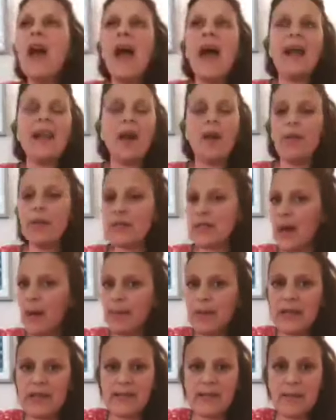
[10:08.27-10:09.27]
and our
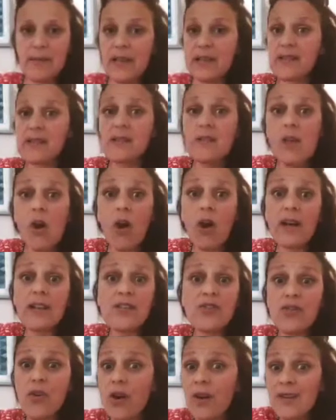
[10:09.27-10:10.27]
metabolism is not as
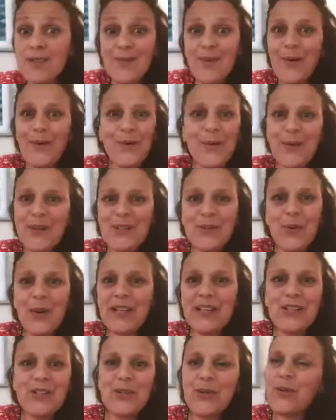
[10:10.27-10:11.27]
strong as when we were
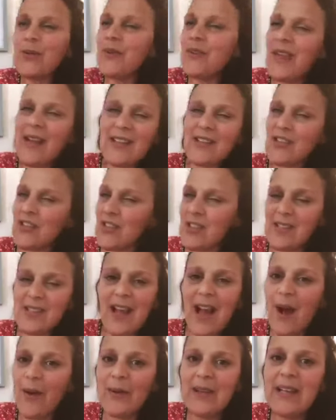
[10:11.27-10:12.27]
22. That's just
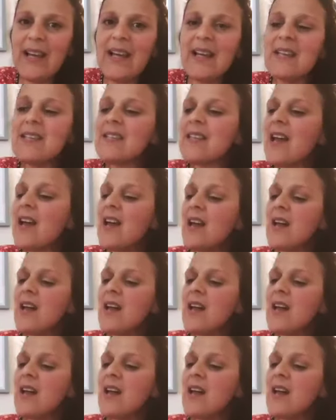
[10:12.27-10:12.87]
how it is.